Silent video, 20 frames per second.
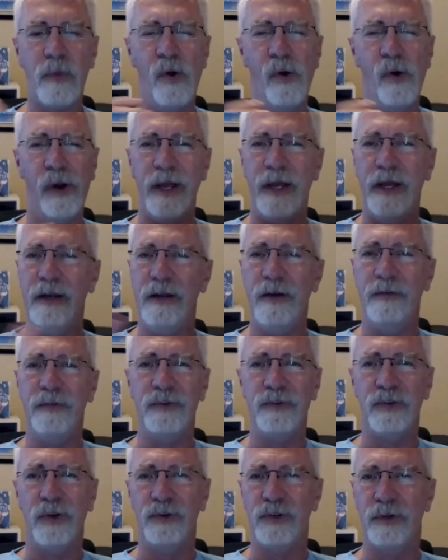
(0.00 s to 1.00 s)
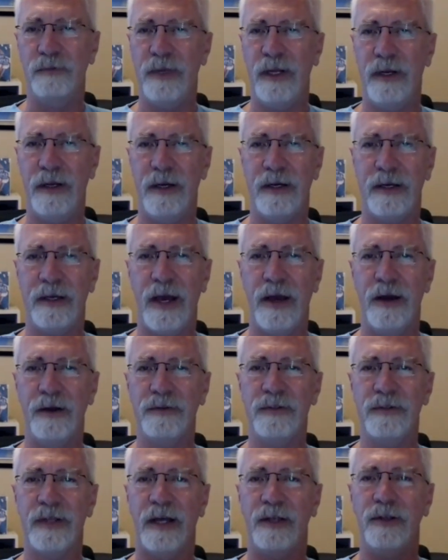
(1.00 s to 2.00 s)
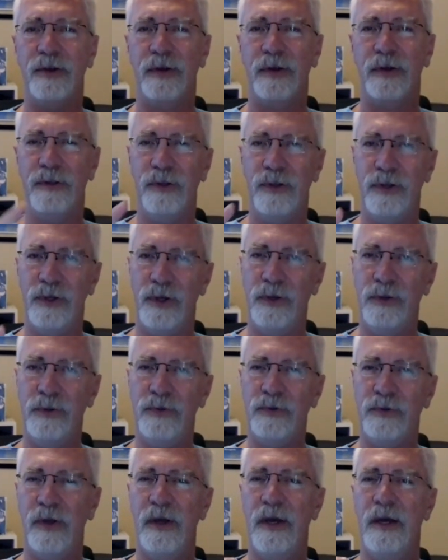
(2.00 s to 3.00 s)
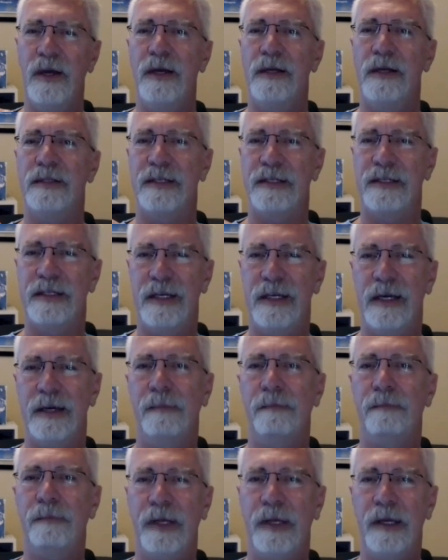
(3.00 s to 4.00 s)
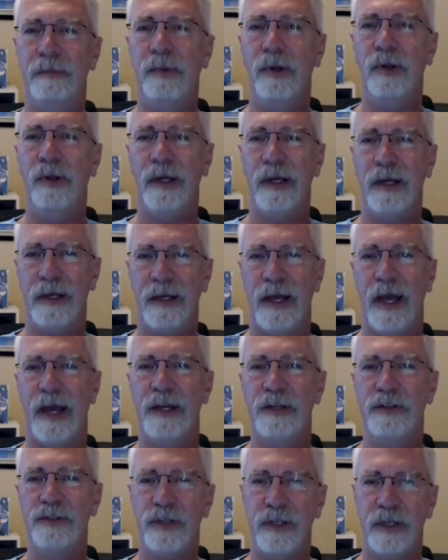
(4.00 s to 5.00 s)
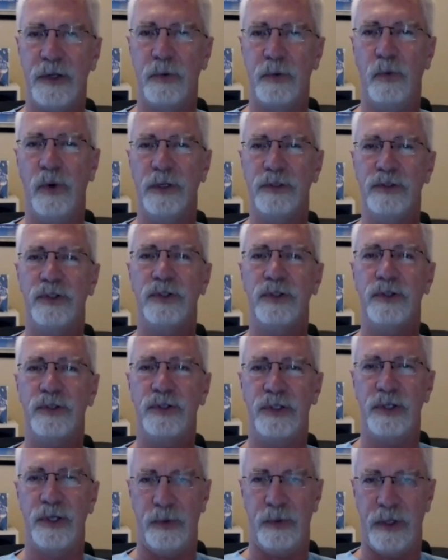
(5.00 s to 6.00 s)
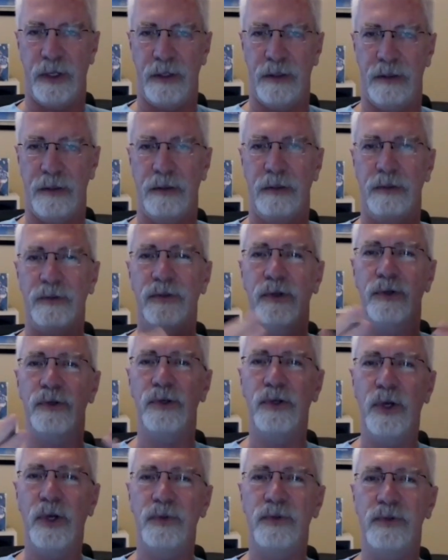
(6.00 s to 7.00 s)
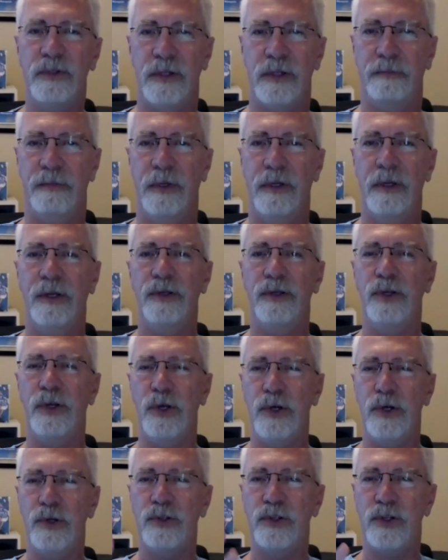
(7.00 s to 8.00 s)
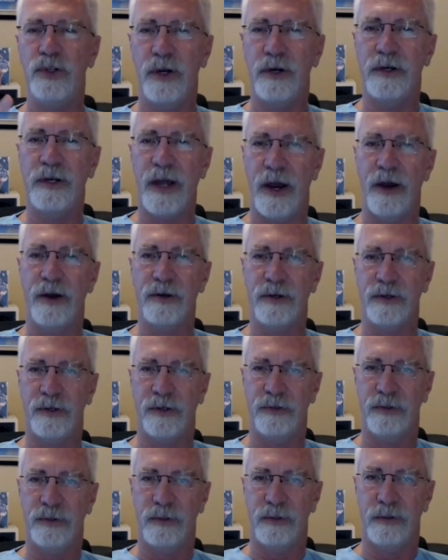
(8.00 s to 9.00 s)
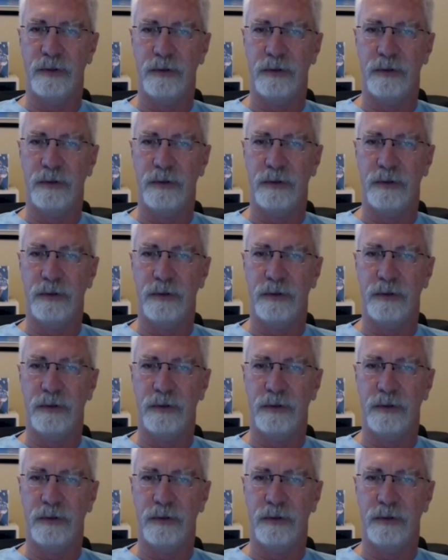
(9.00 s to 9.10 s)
or any of the social media accounts that you can use to get people engaged in what you're doing. So use them. Use your characters.